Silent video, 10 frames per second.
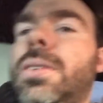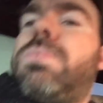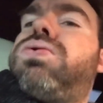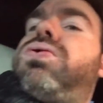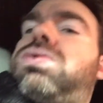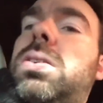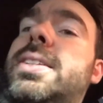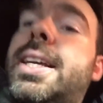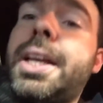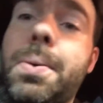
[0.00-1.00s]
I
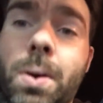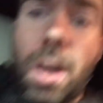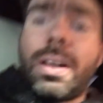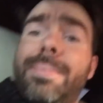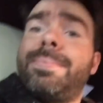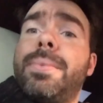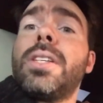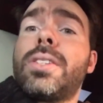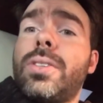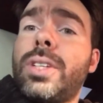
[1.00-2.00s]
tell you what,
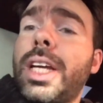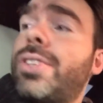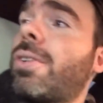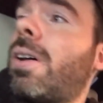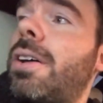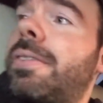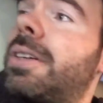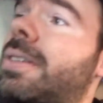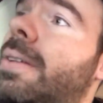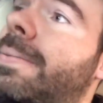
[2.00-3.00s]
Sunday
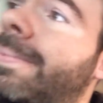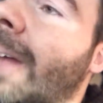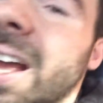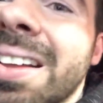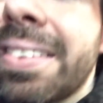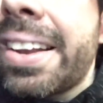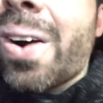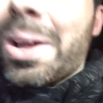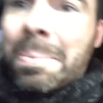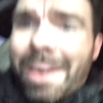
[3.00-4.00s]
drivers,
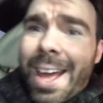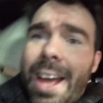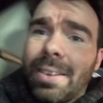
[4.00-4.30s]
nightmare.